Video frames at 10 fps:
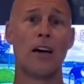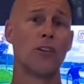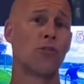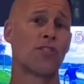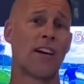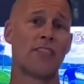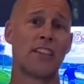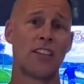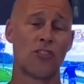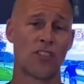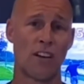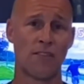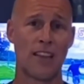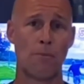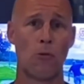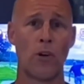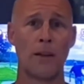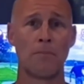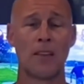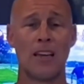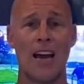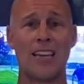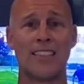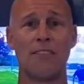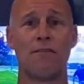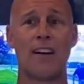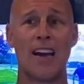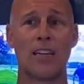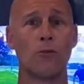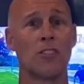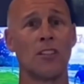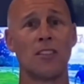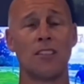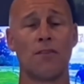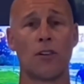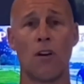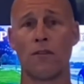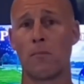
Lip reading: You just have to get yourself to that point. I did find it was a little difficult for